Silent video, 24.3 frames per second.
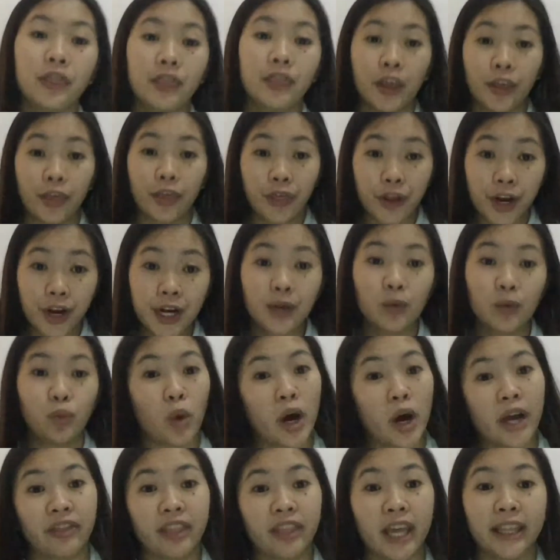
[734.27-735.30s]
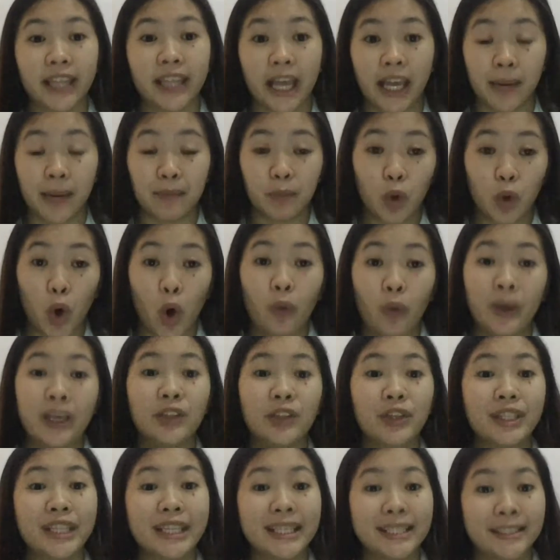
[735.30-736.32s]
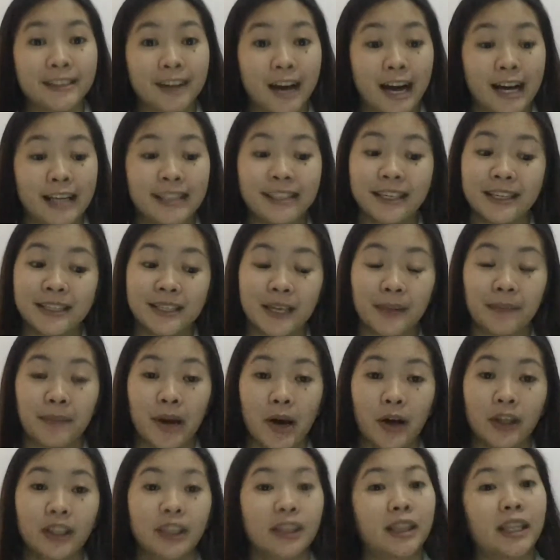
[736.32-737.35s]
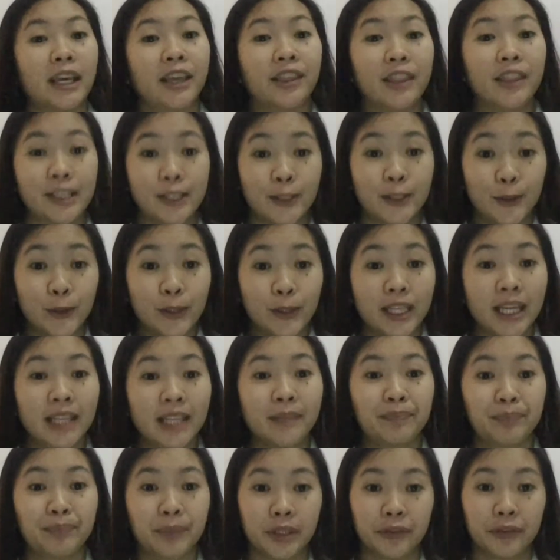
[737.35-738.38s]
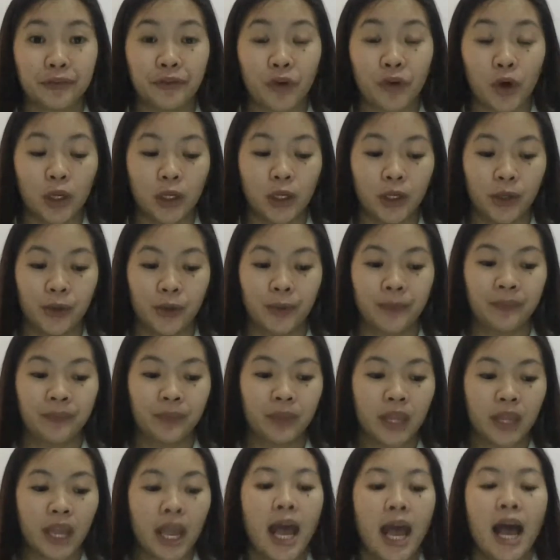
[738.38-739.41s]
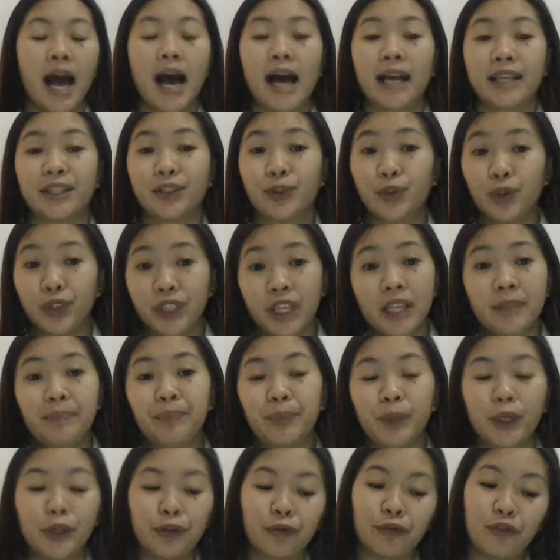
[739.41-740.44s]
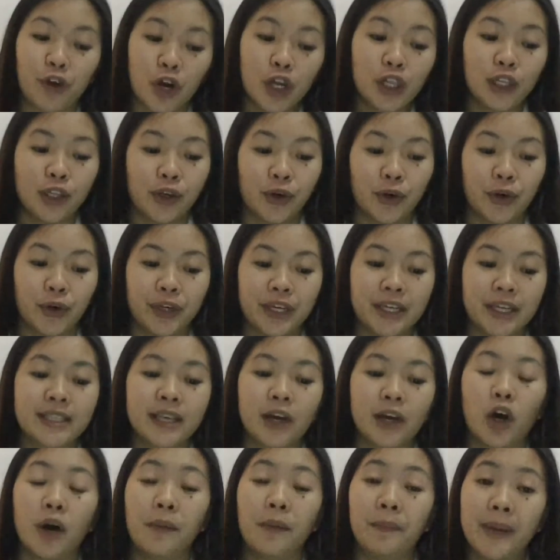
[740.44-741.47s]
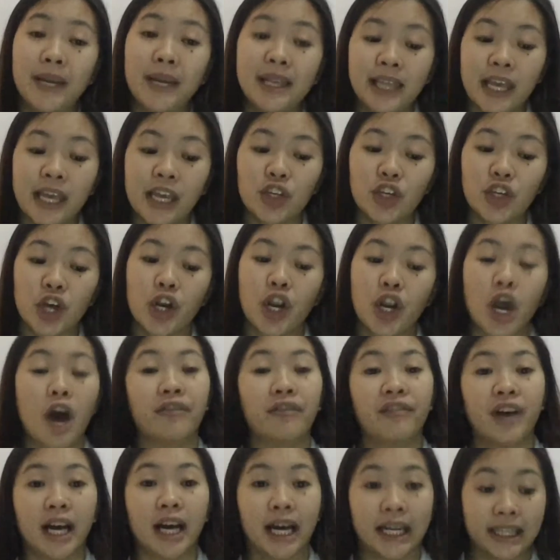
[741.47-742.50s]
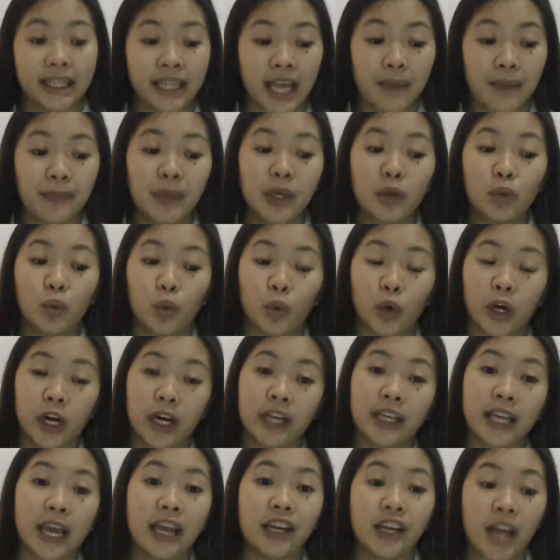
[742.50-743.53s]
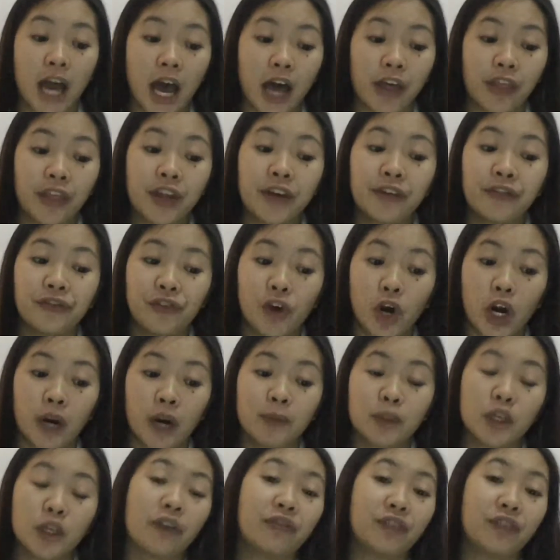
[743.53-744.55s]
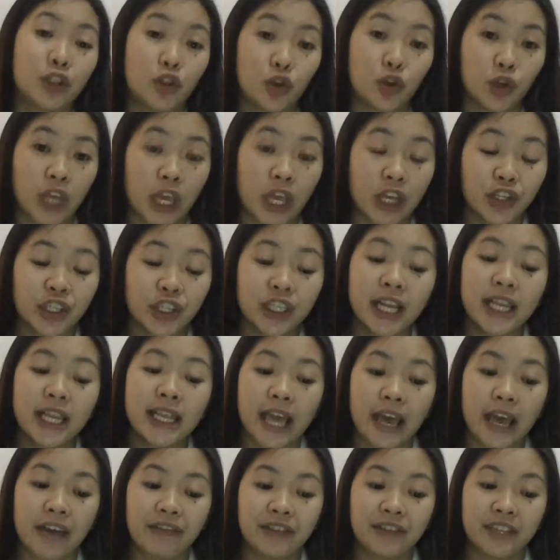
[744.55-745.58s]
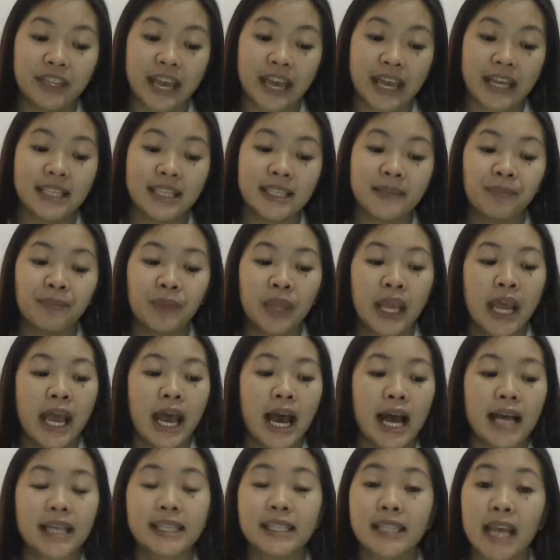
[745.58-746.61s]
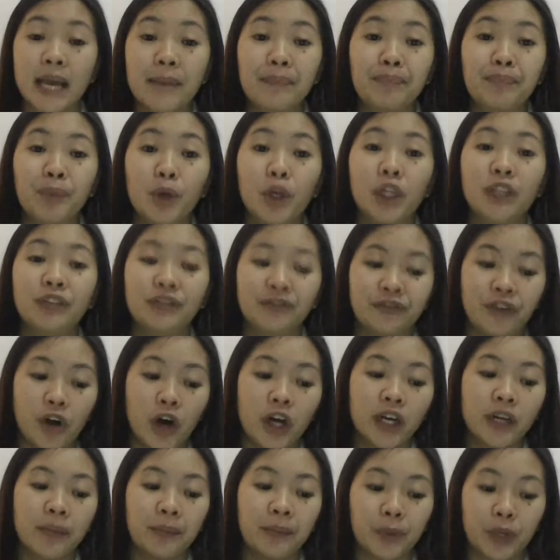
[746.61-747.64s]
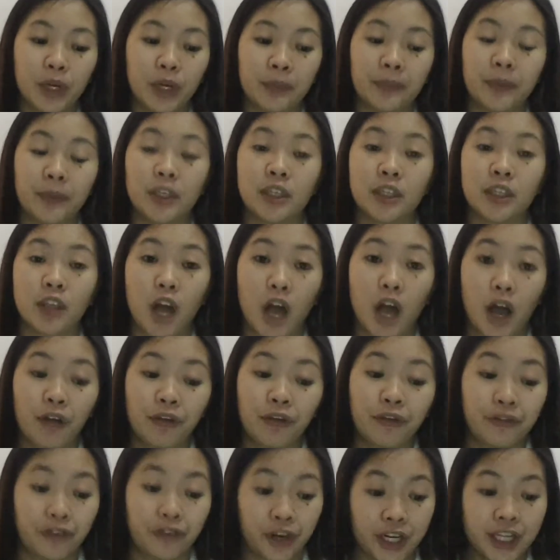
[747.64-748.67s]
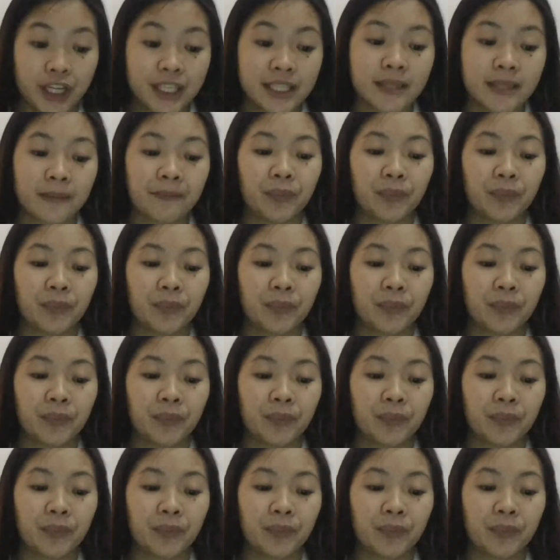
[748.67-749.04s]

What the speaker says: The third one that I am going to discuss is about the student portfolio. A student portfolio is a compilation of academic work and other forms of educational evidence assembled for the purpose of, first,